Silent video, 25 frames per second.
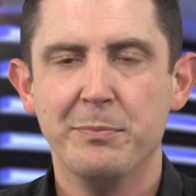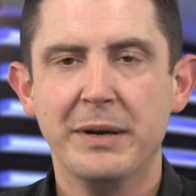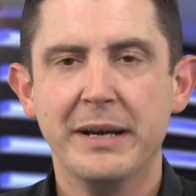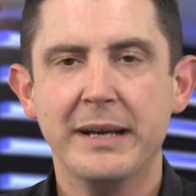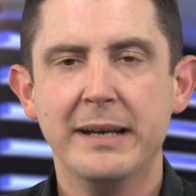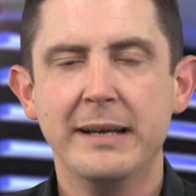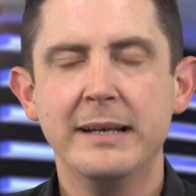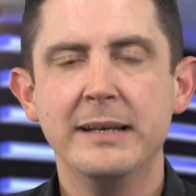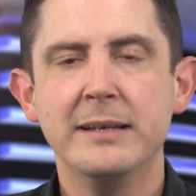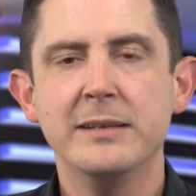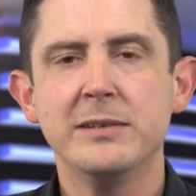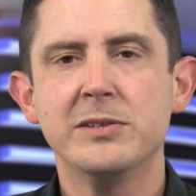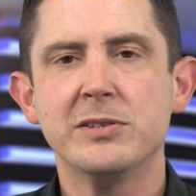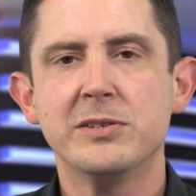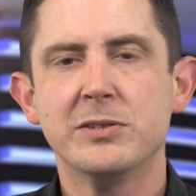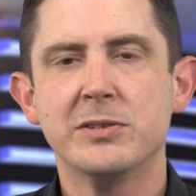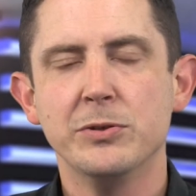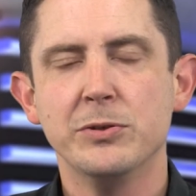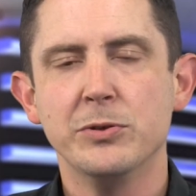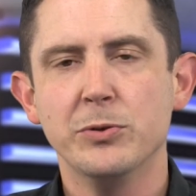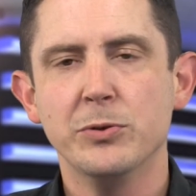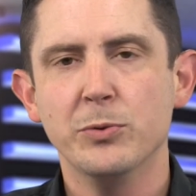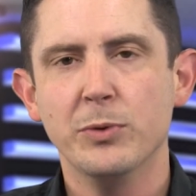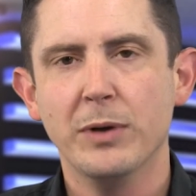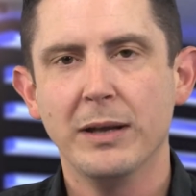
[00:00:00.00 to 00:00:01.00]
But it is
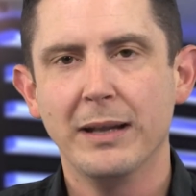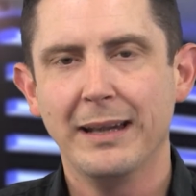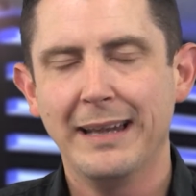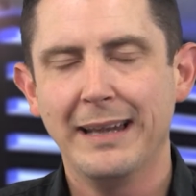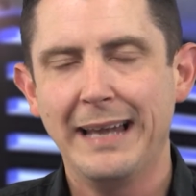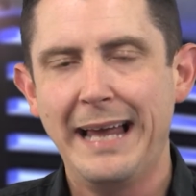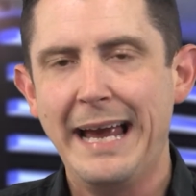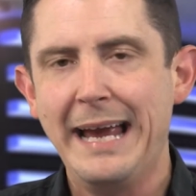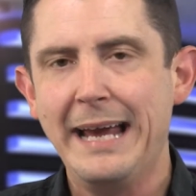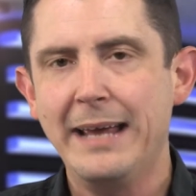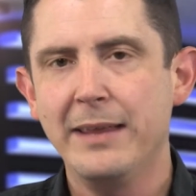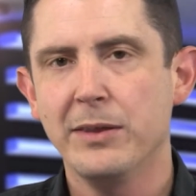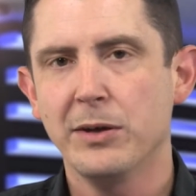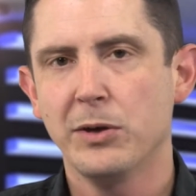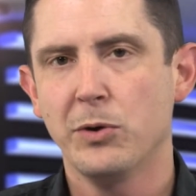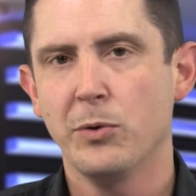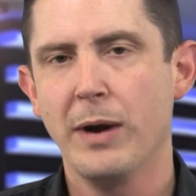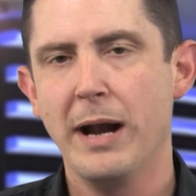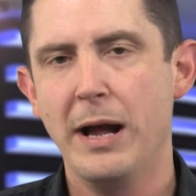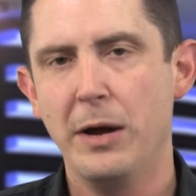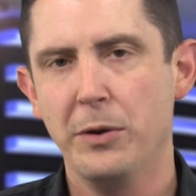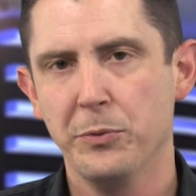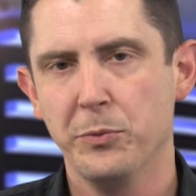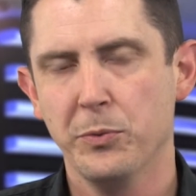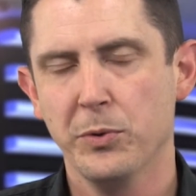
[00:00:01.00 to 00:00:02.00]
to lay the
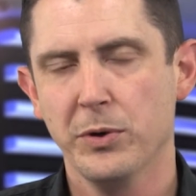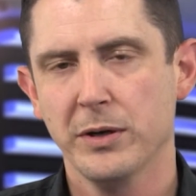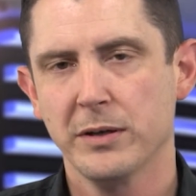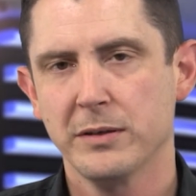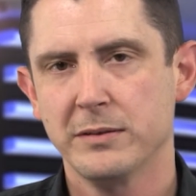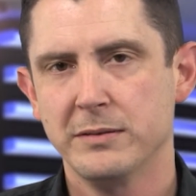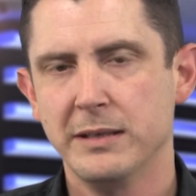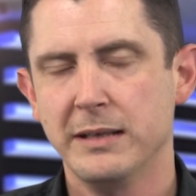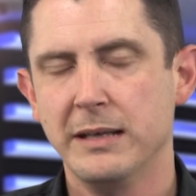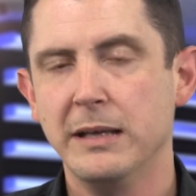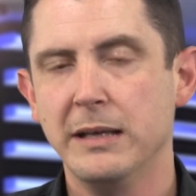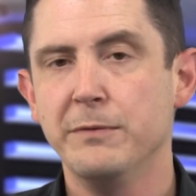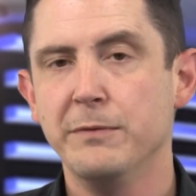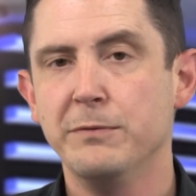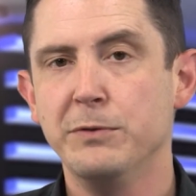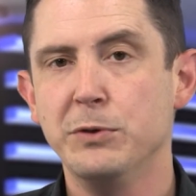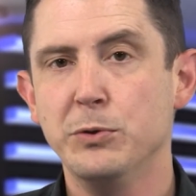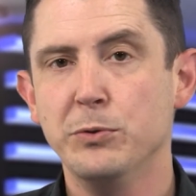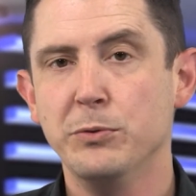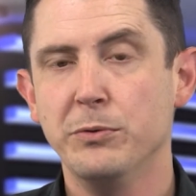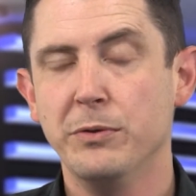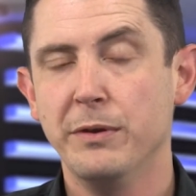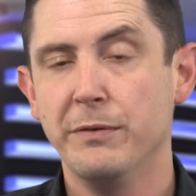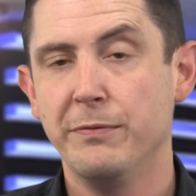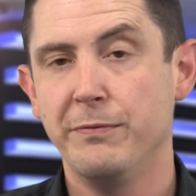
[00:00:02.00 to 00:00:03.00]
groundwork, to give
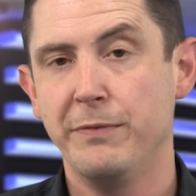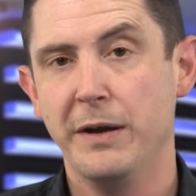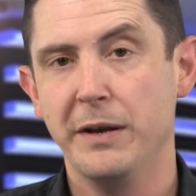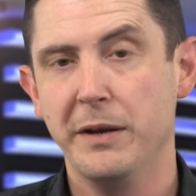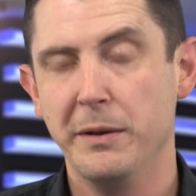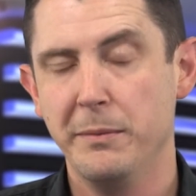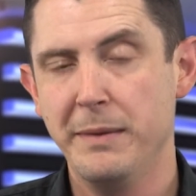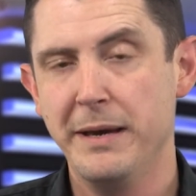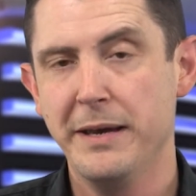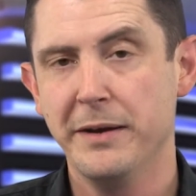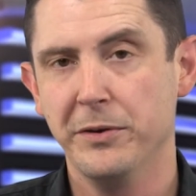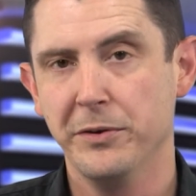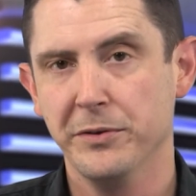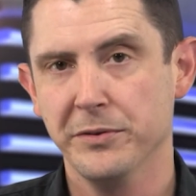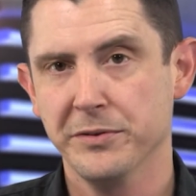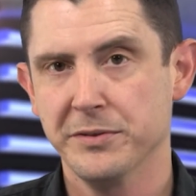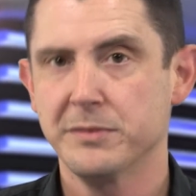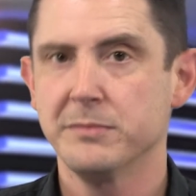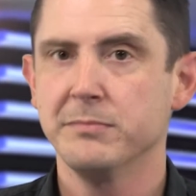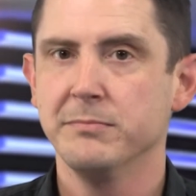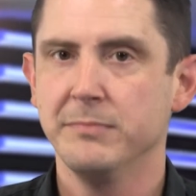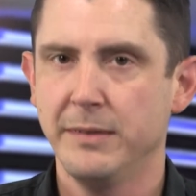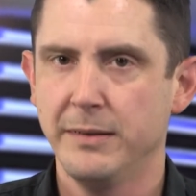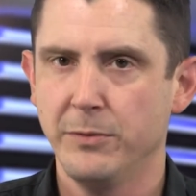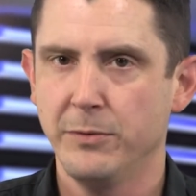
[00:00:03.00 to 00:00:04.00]
you the
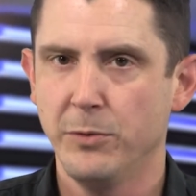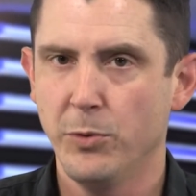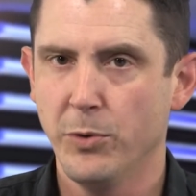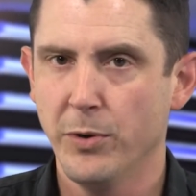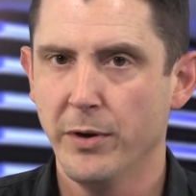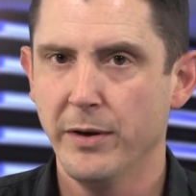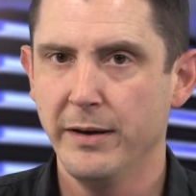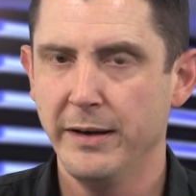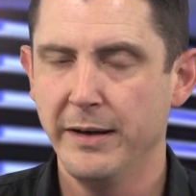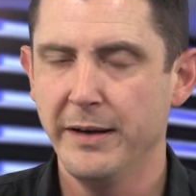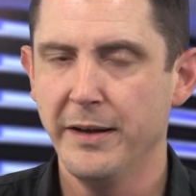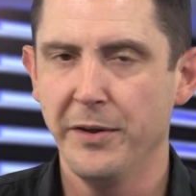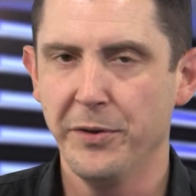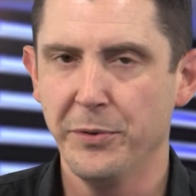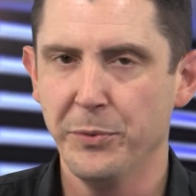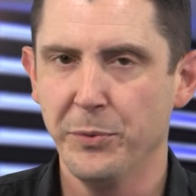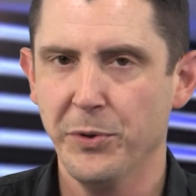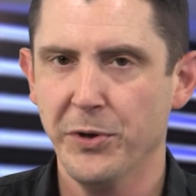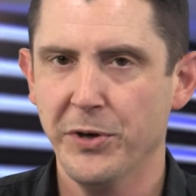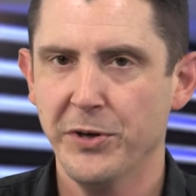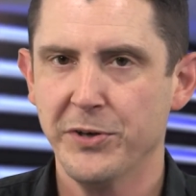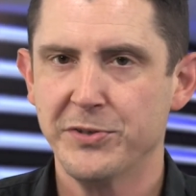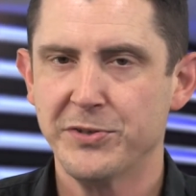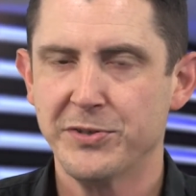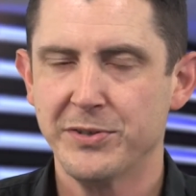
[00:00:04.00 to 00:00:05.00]
fundamentals, or in other
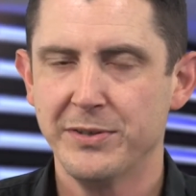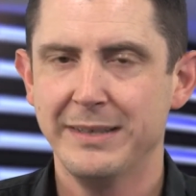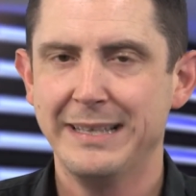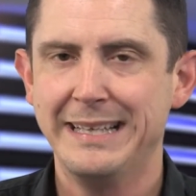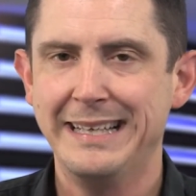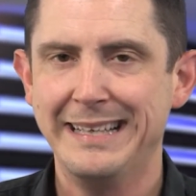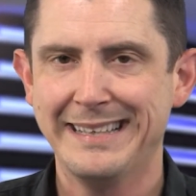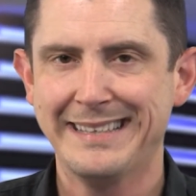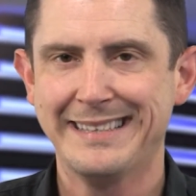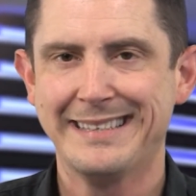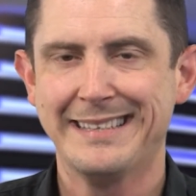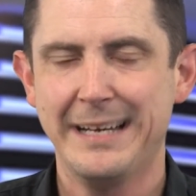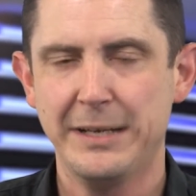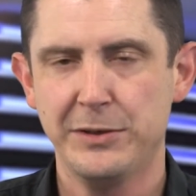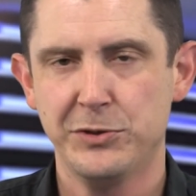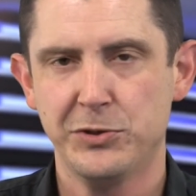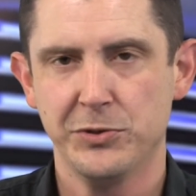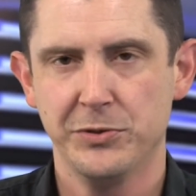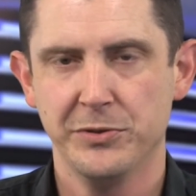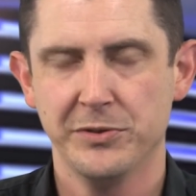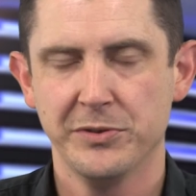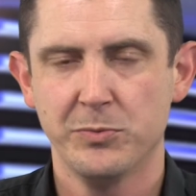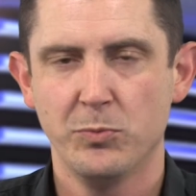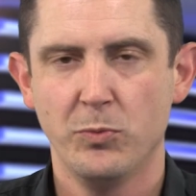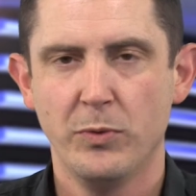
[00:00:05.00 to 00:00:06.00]
words, the
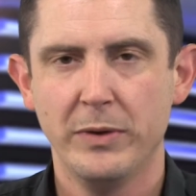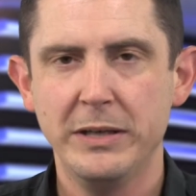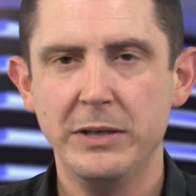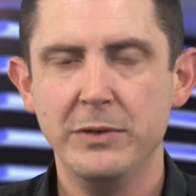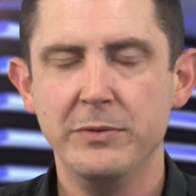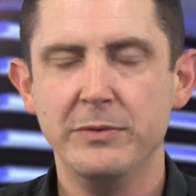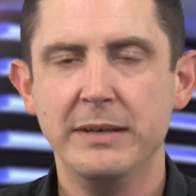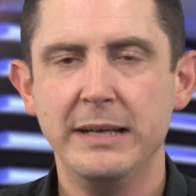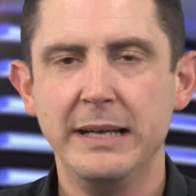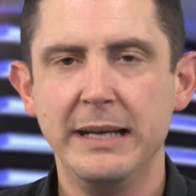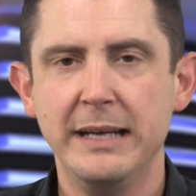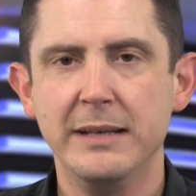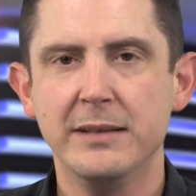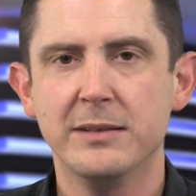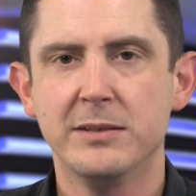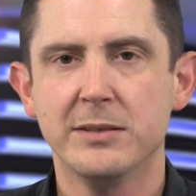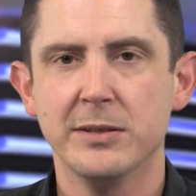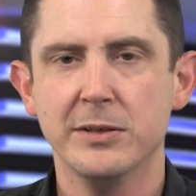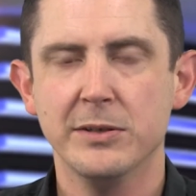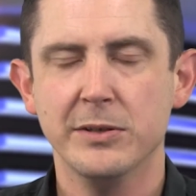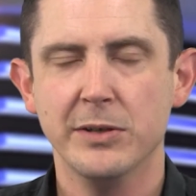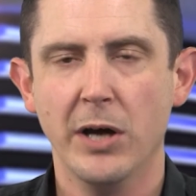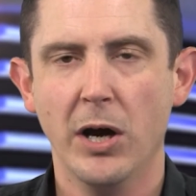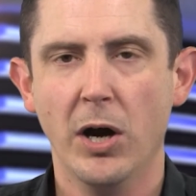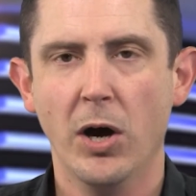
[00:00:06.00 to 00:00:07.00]
essentials. What do you need
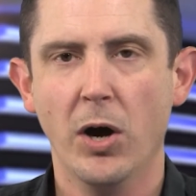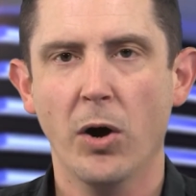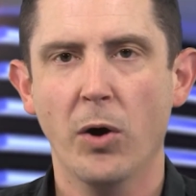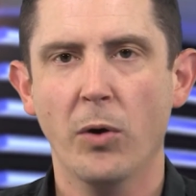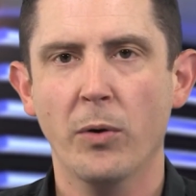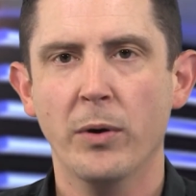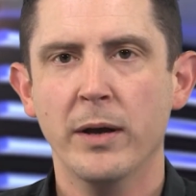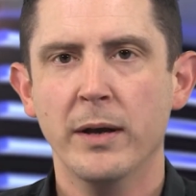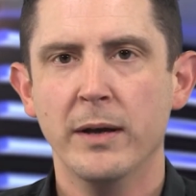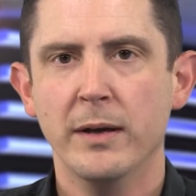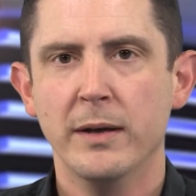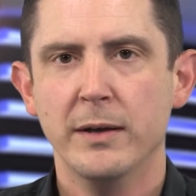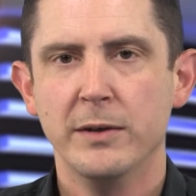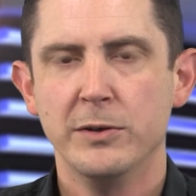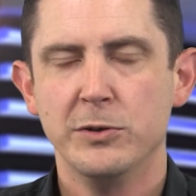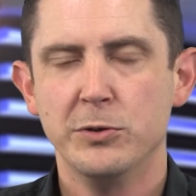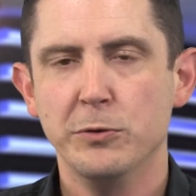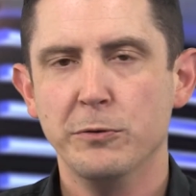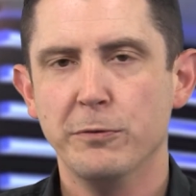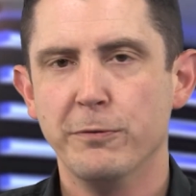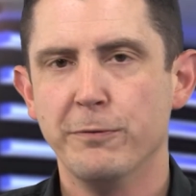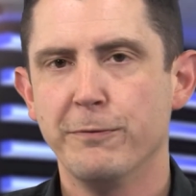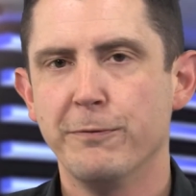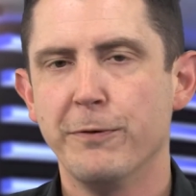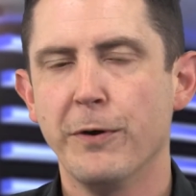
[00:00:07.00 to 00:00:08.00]
to know
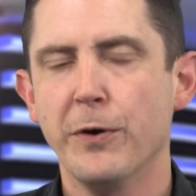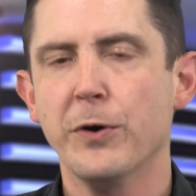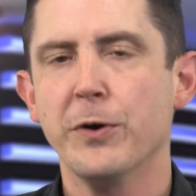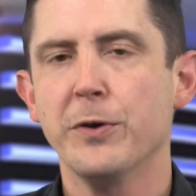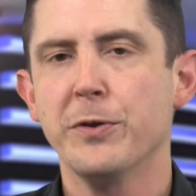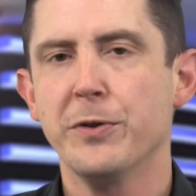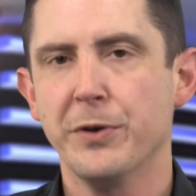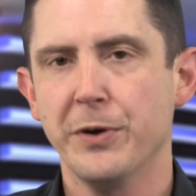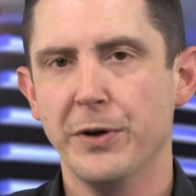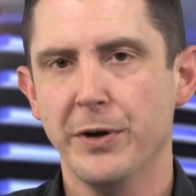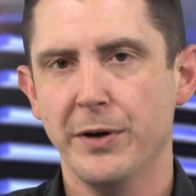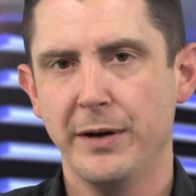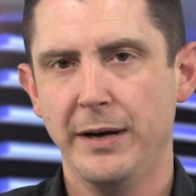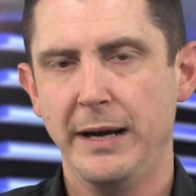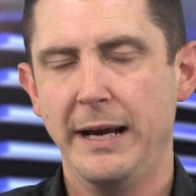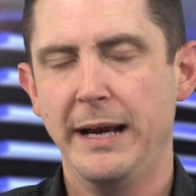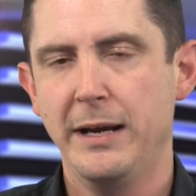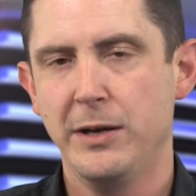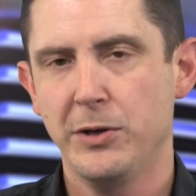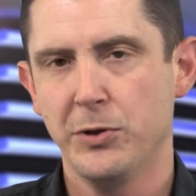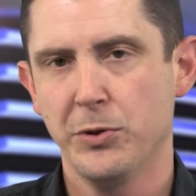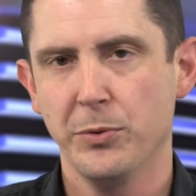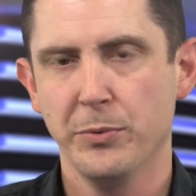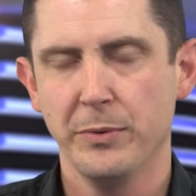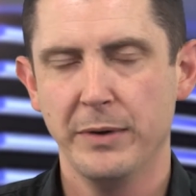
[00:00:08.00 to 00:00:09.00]
to further a
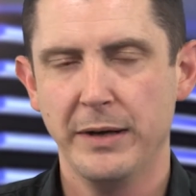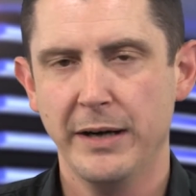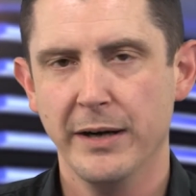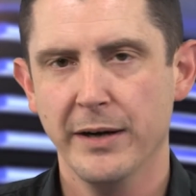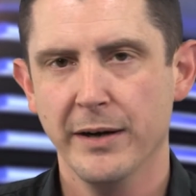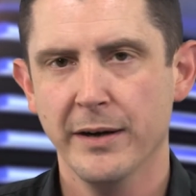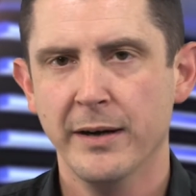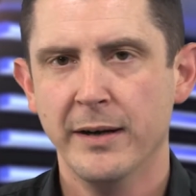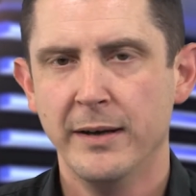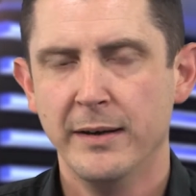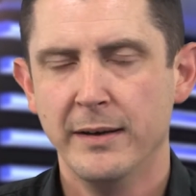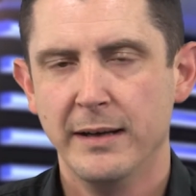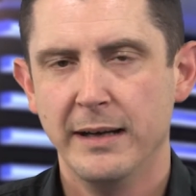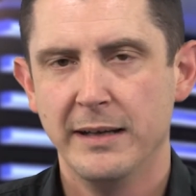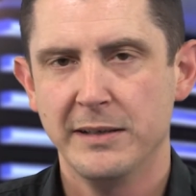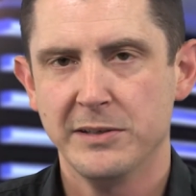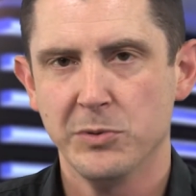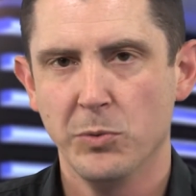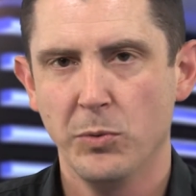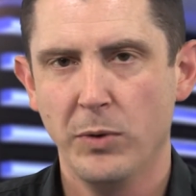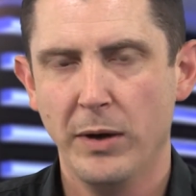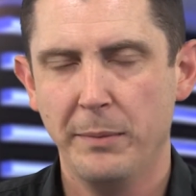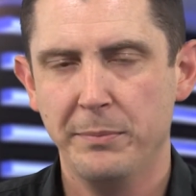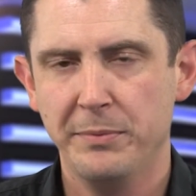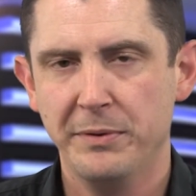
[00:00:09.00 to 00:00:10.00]
career as
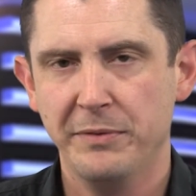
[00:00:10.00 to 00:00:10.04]
a web